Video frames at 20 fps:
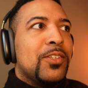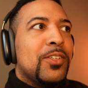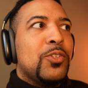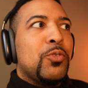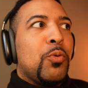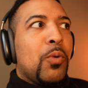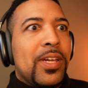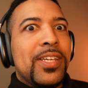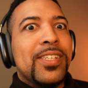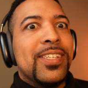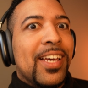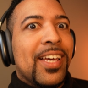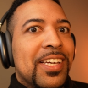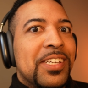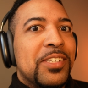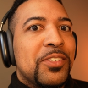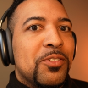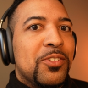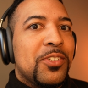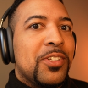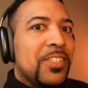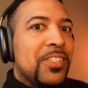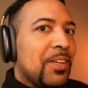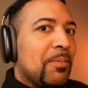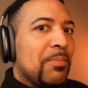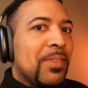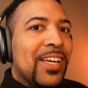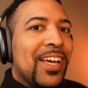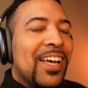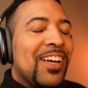20 seconds to
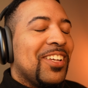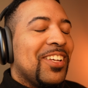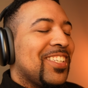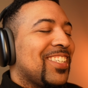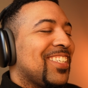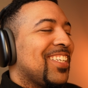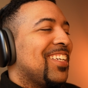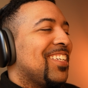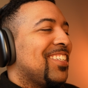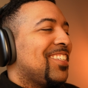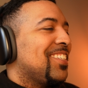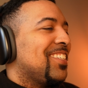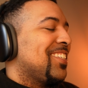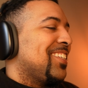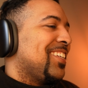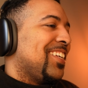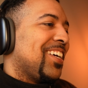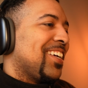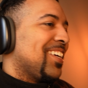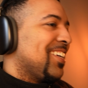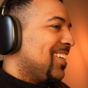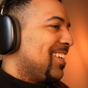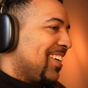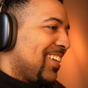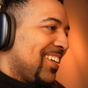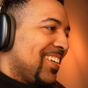something else. And it's just like,